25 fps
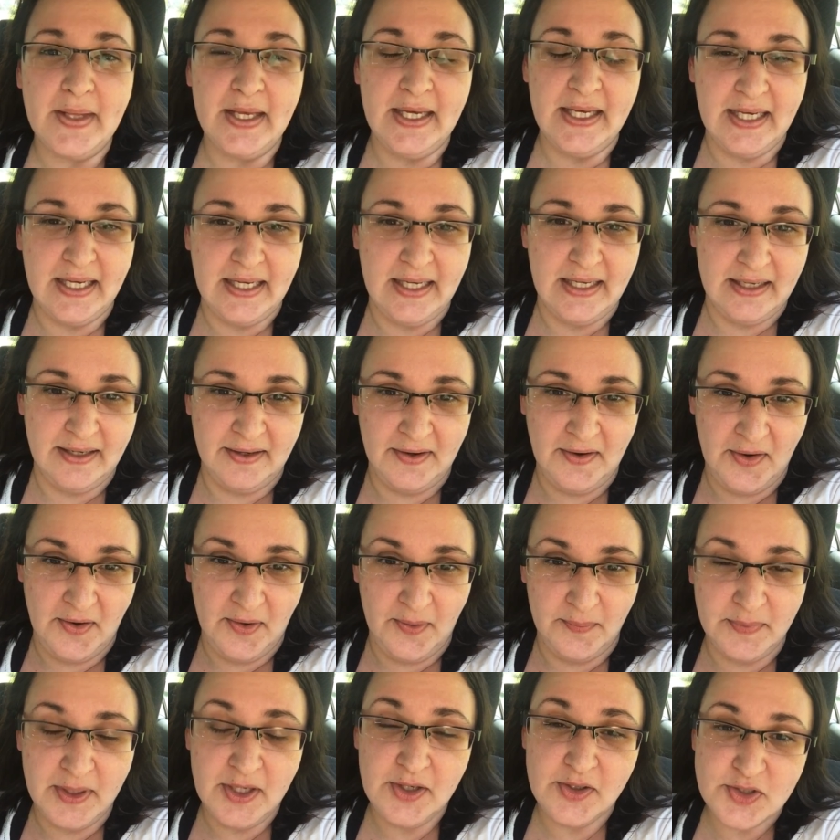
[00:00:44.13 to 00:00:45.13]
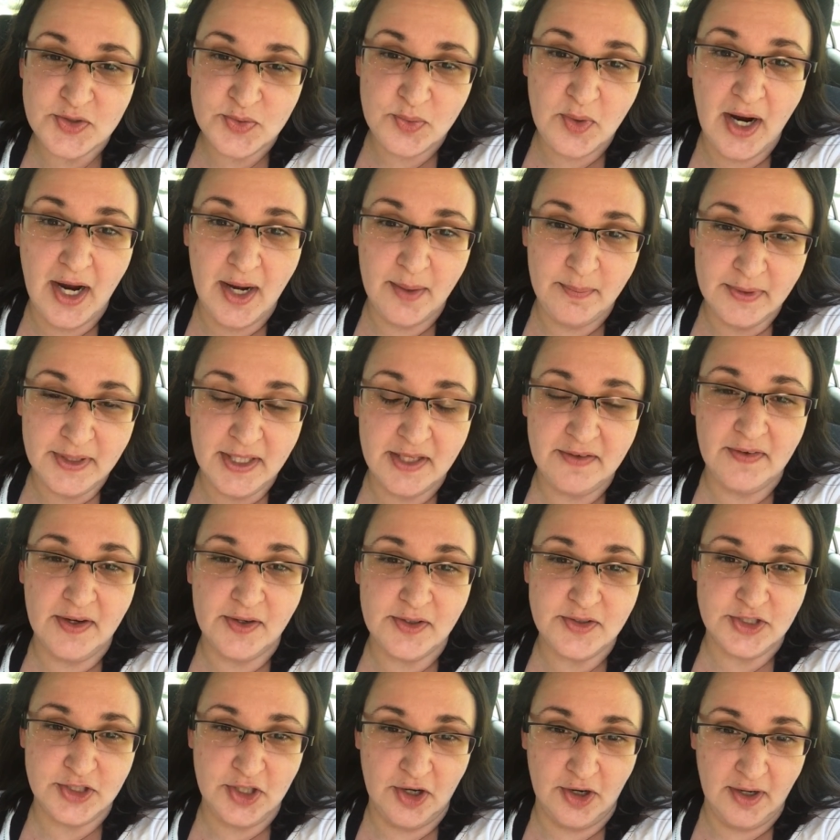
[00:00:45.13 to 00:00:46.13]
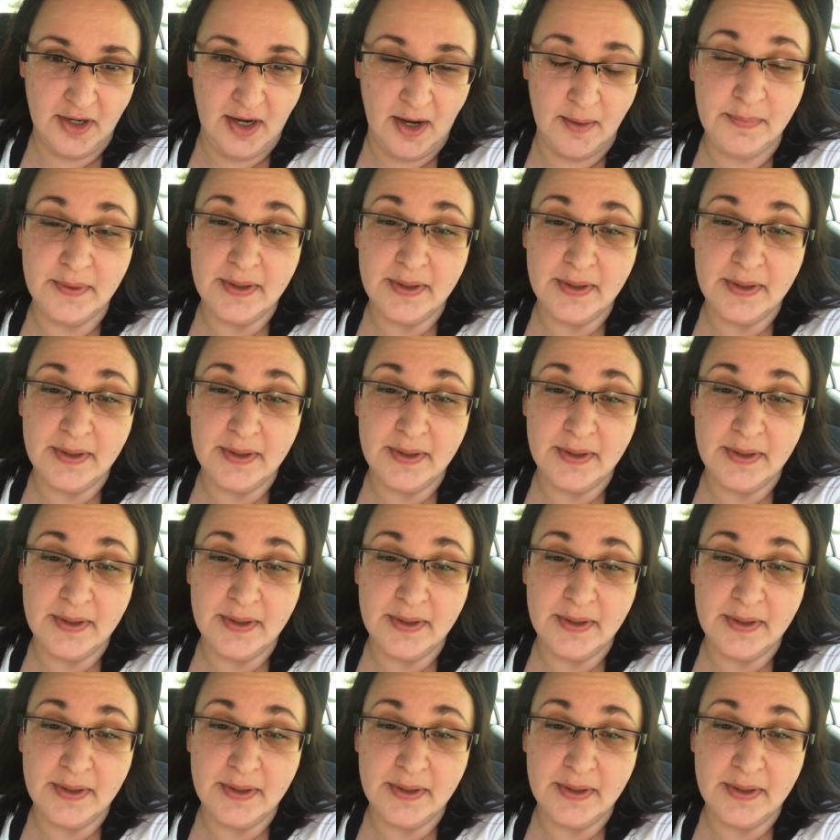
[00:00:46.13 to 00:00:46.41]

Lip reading: And here's why I believe I was targeted.